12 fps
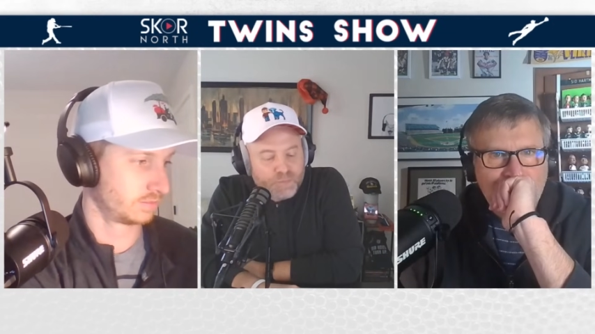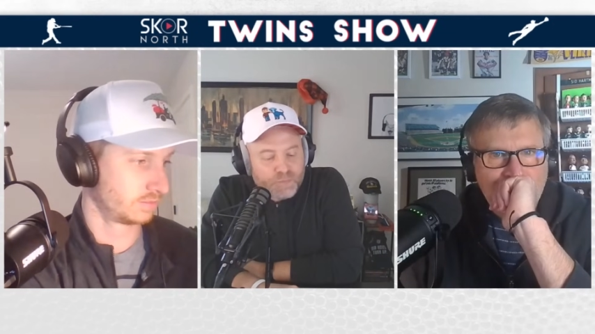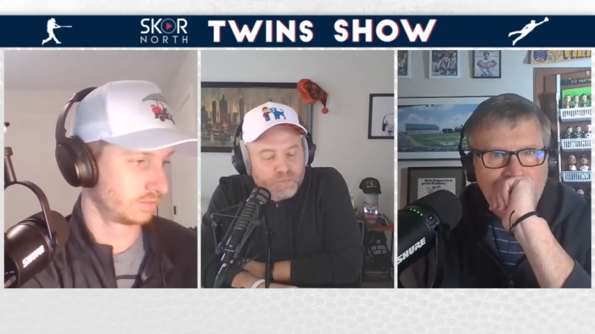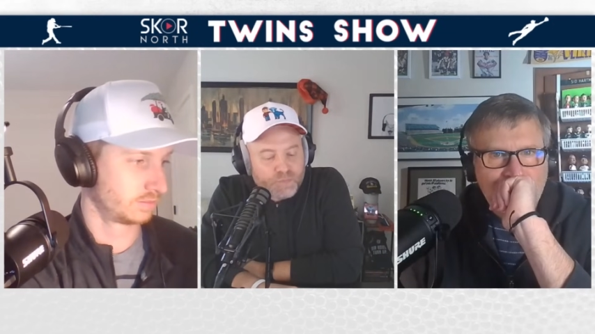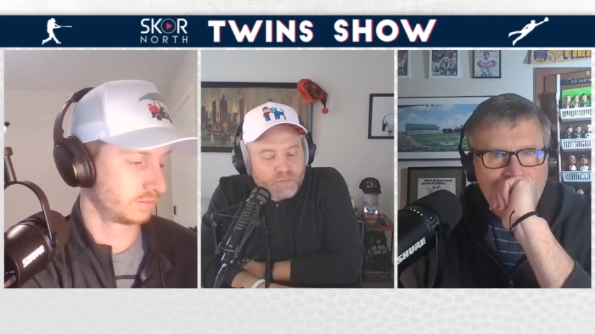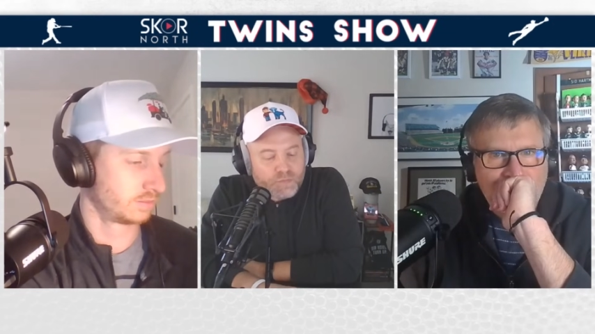
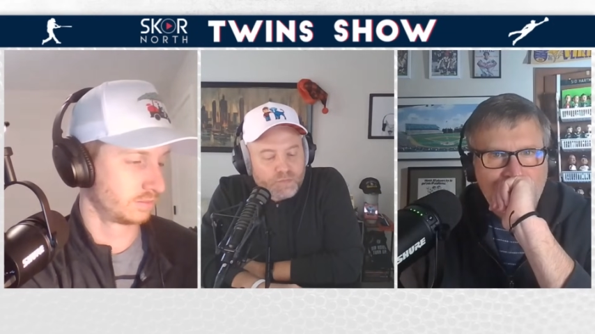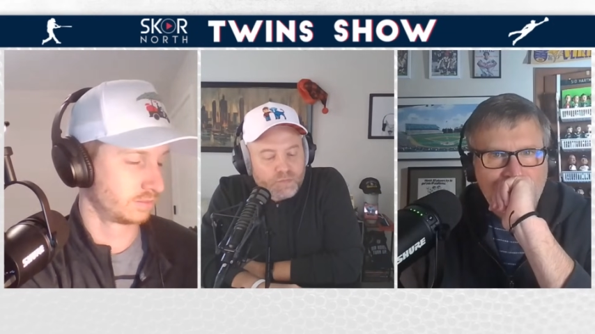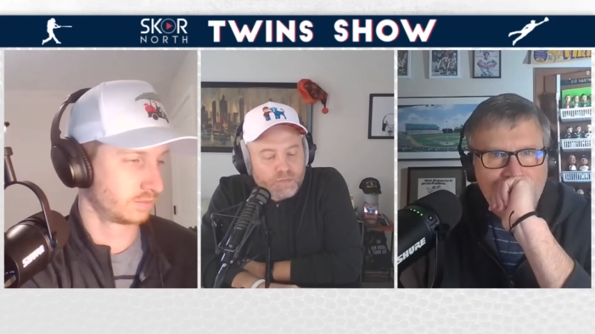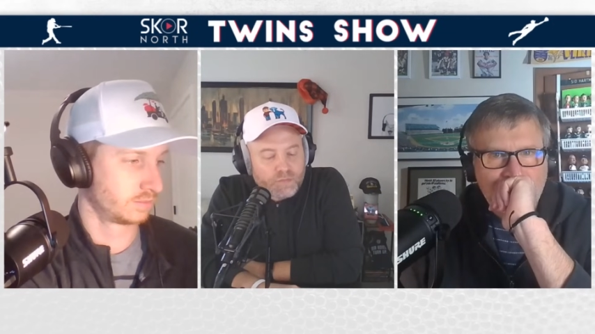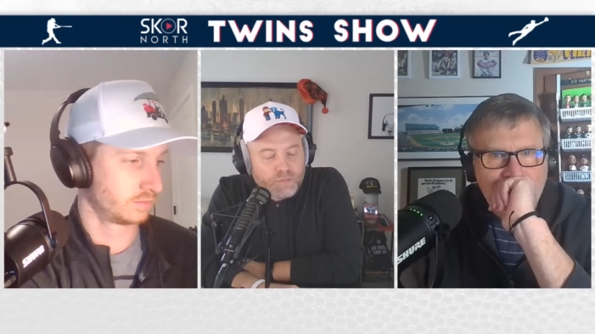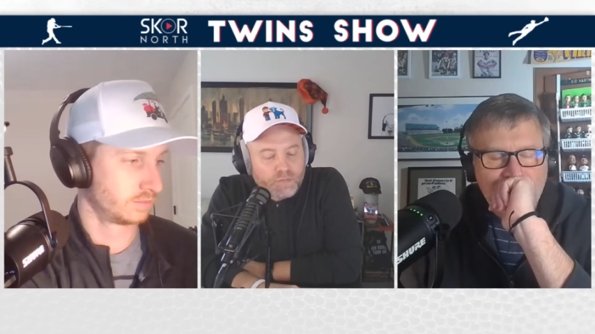
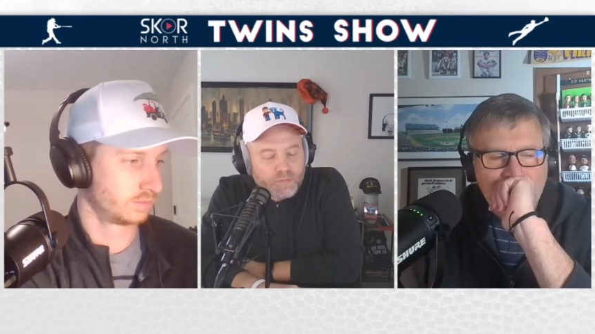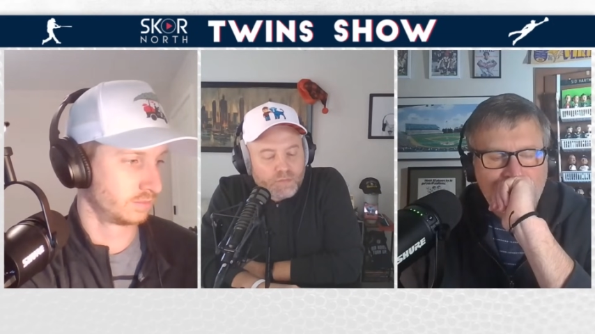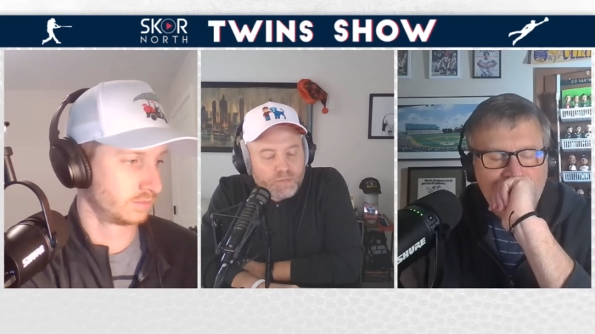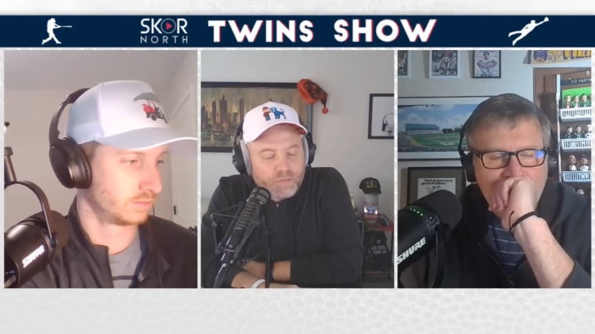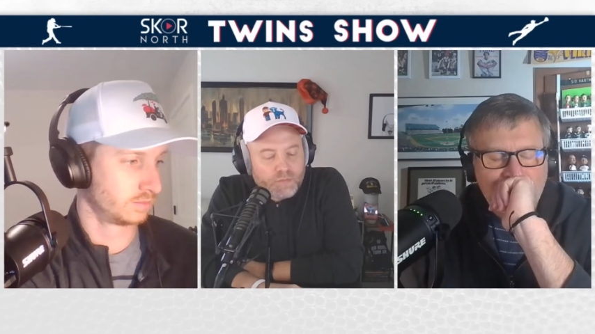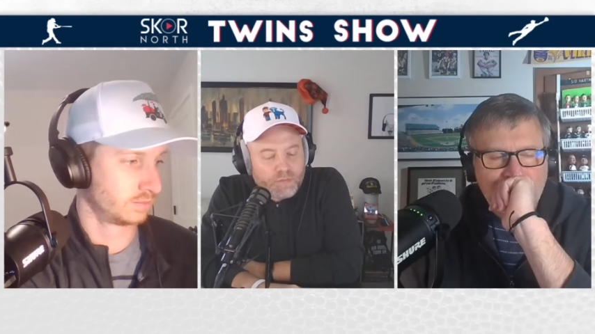
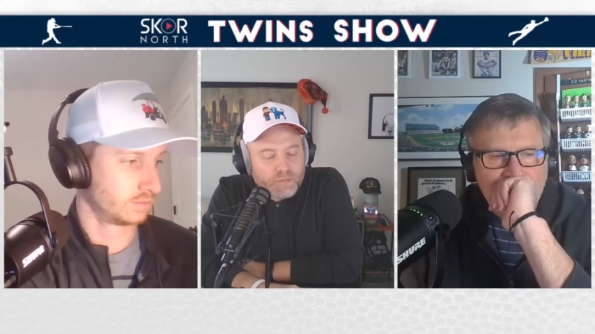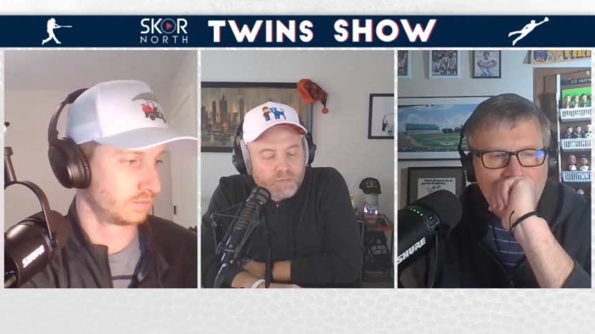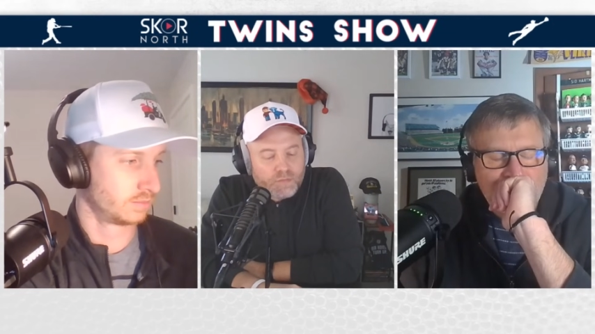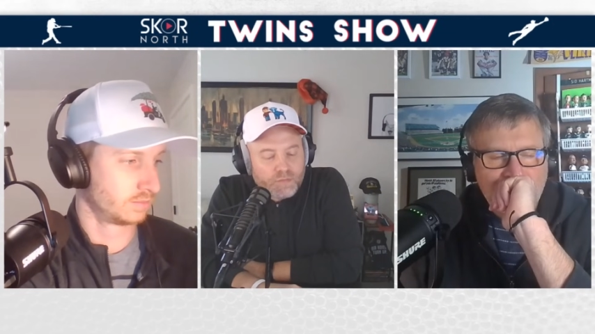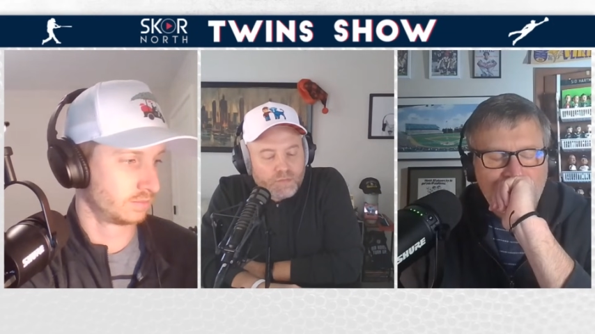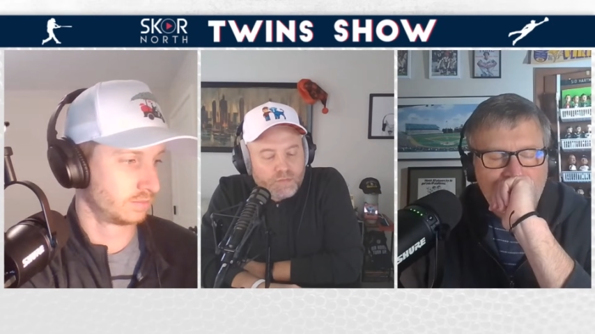
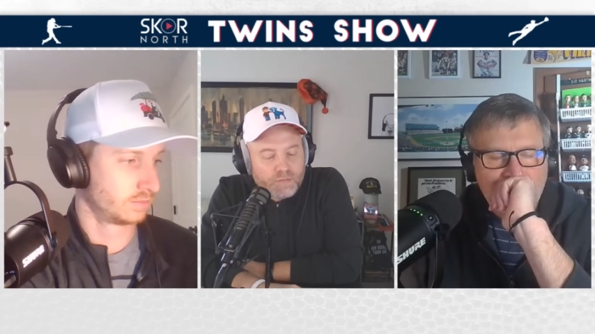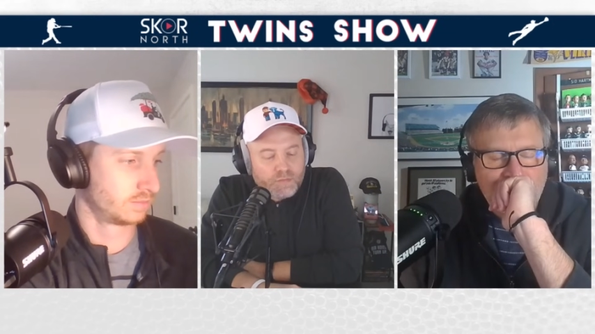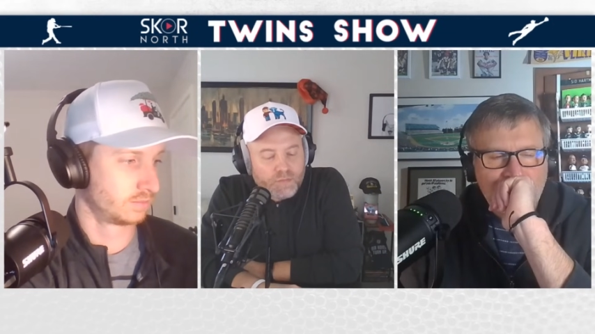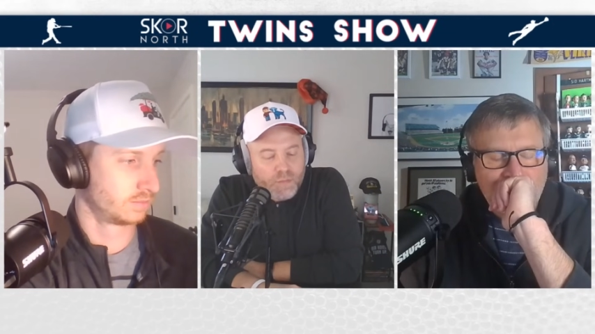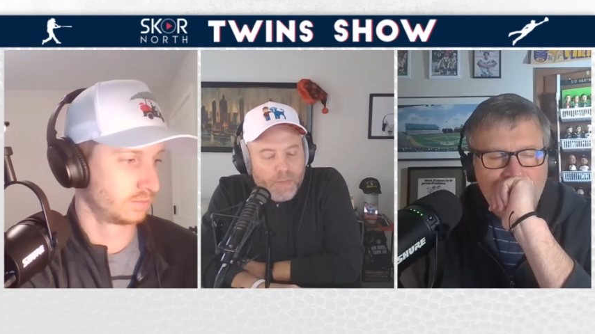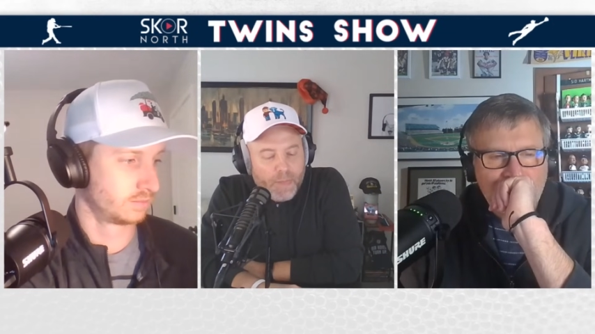
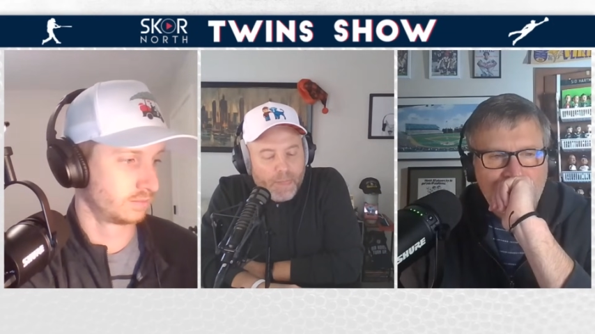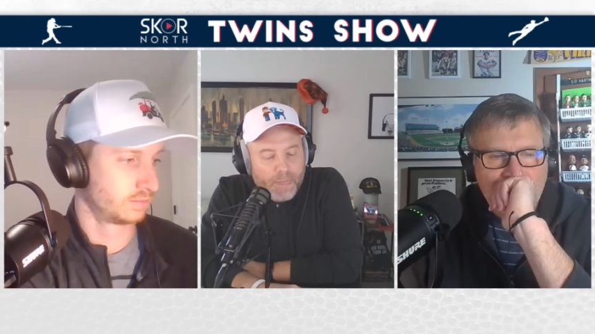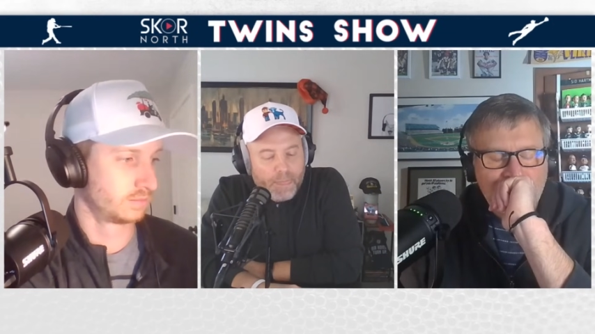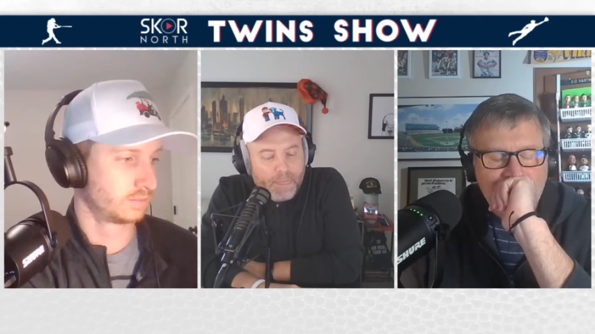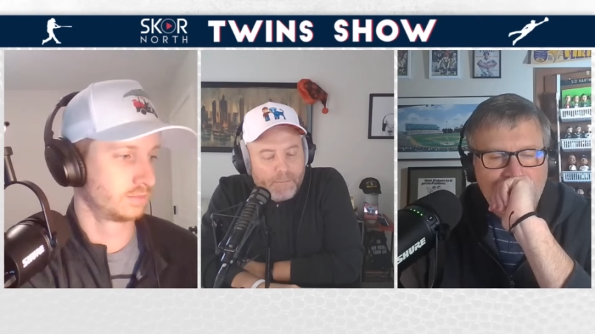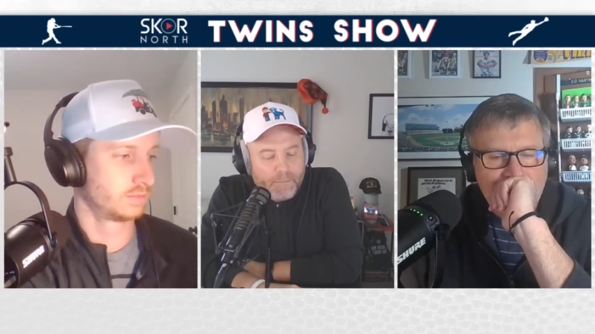[no speech]